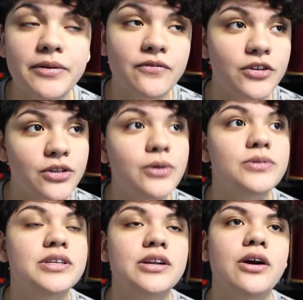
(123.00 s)
But for
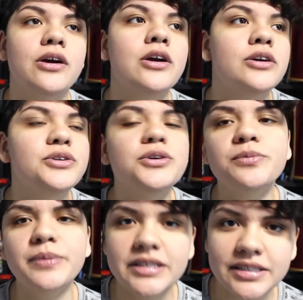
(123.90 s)
those that are
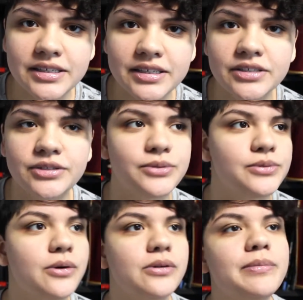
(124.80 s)
too busy to
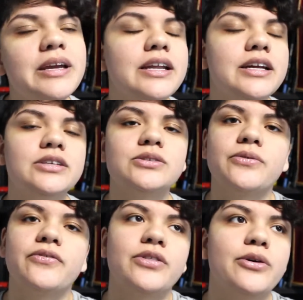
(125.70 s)
go to meetings,
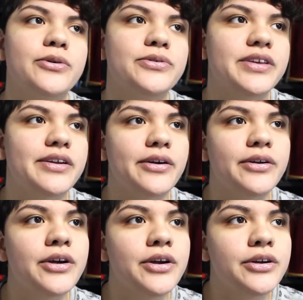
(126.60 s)
or for those that
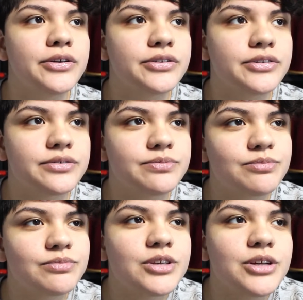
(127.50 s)
are,
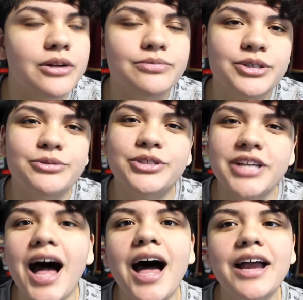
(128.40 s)
you know, too
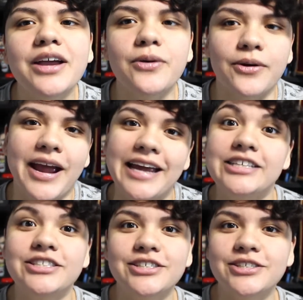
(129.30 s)
shy or
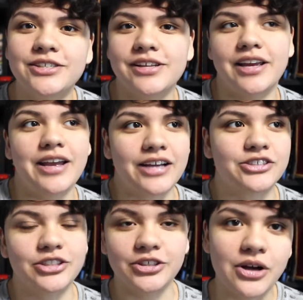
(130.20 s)
anxious to like
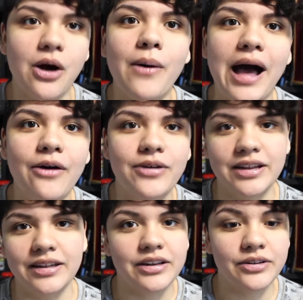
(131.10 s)
actually go out
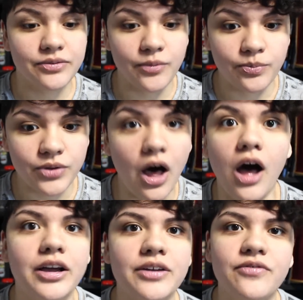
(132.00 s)
and
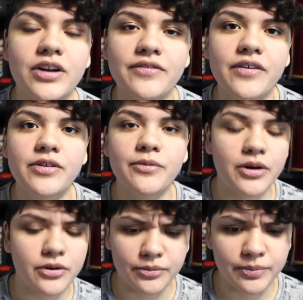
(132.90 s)
talk in front of
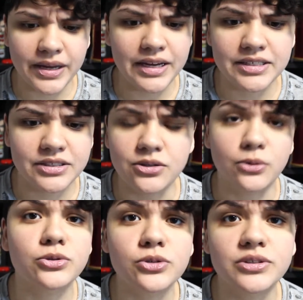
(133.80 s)
everyone or be in a
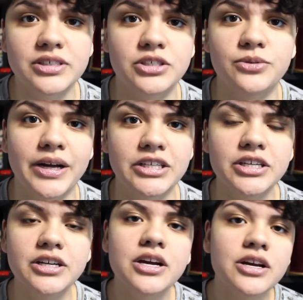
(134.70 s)
social
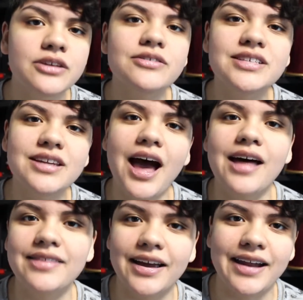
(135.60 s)
situation, there is an
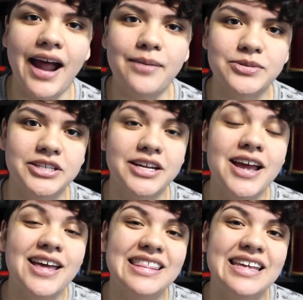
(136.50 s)
online option
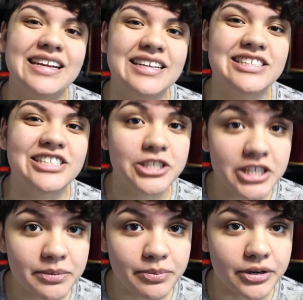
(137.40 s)
that is
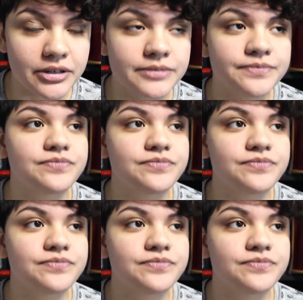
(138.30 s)
cheaper.